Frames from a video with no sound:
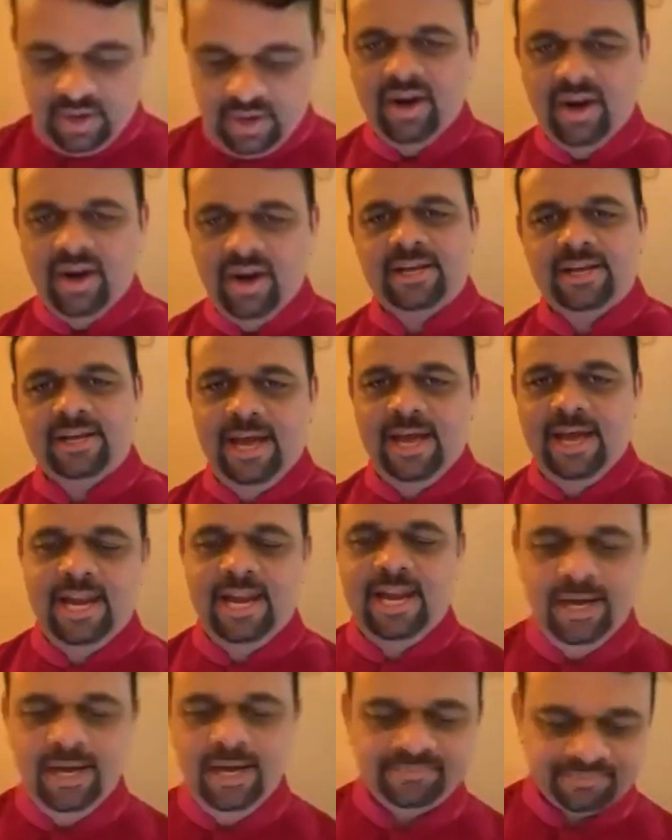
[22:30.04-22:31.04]
Hallelujah.
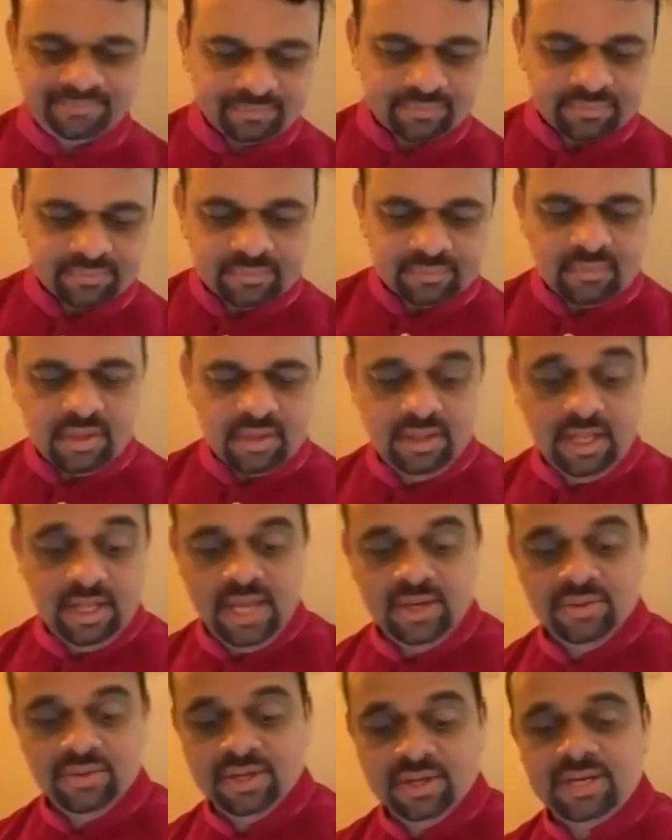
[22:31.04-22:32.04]
Thank you,
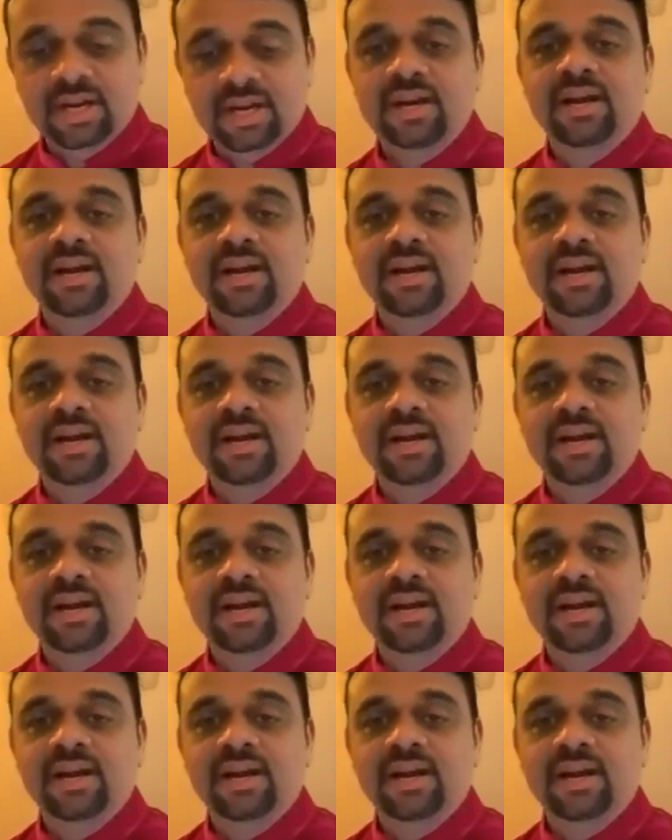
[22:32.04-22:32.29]
sister.